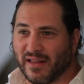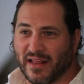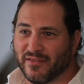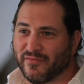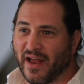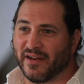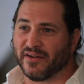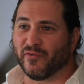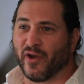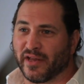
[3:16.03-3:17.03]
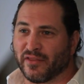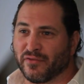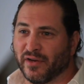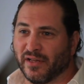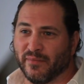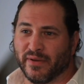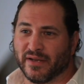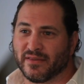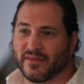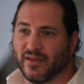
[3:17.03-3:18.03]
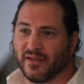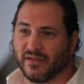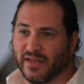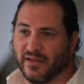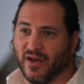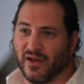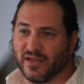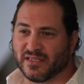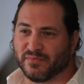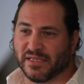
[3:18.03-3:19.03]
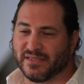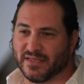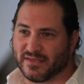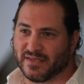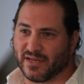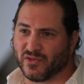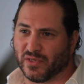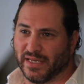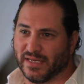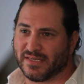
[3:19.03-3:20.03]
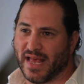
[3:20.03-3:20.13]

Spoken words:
classified an erotic thriller, but it's certainly not explicit sexually.